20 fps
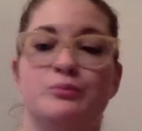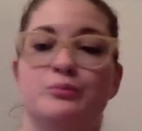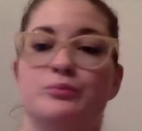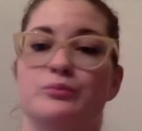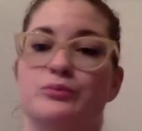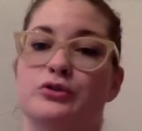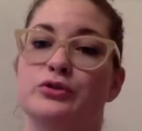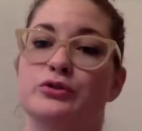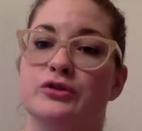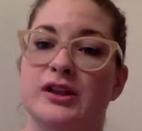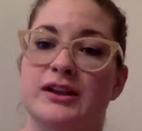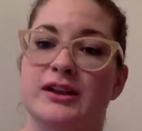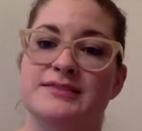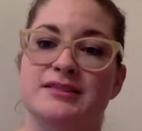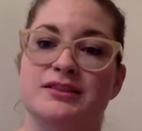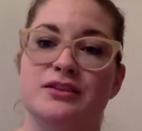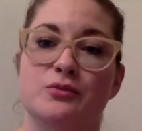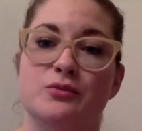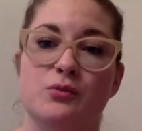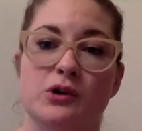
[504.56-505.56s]

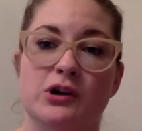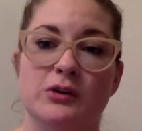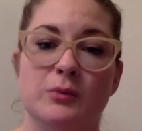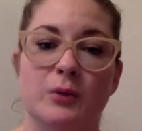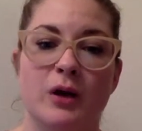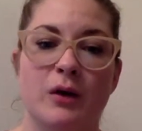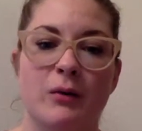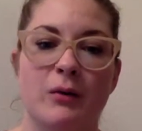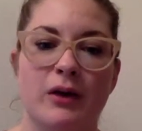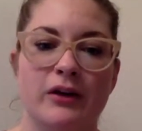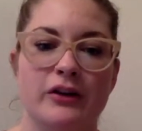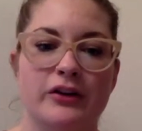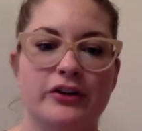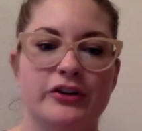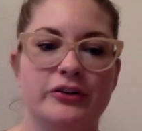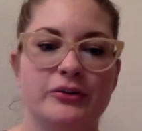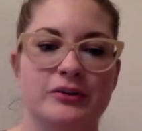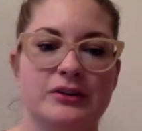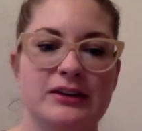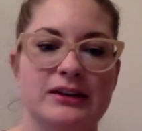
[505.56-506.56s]
utilizing the word wall while you're
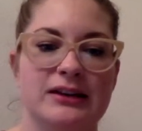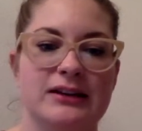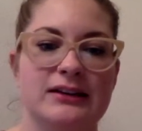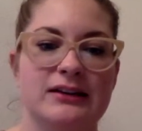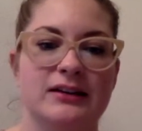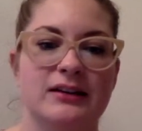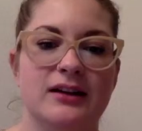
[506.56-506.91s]
doing it.